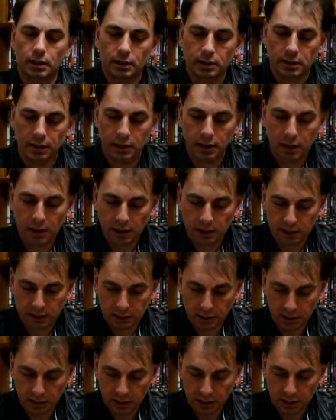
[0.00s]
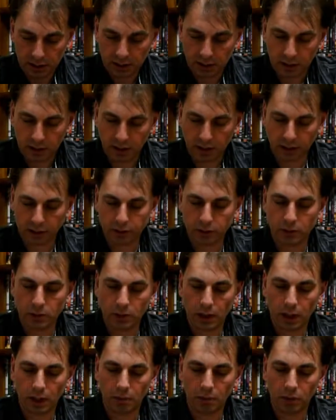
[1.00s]
So here's the uh, actual
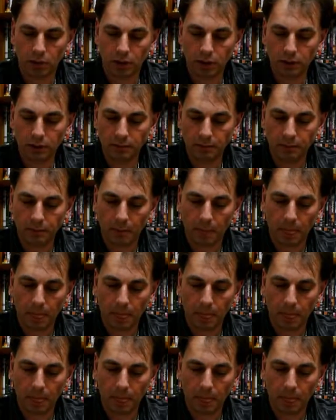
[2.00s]
camera.